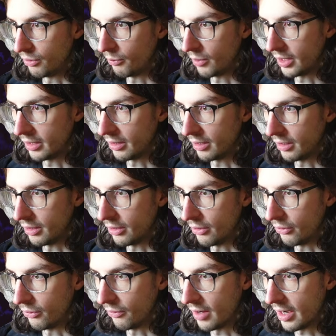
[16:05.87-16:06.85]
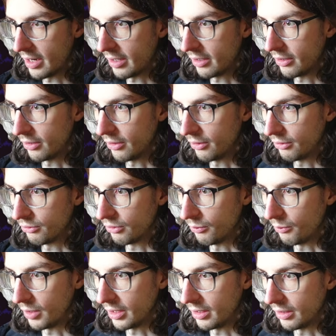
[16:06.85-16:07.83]
and when the notoriety goes
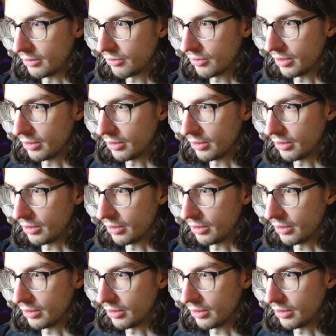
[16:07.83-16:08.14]
and when this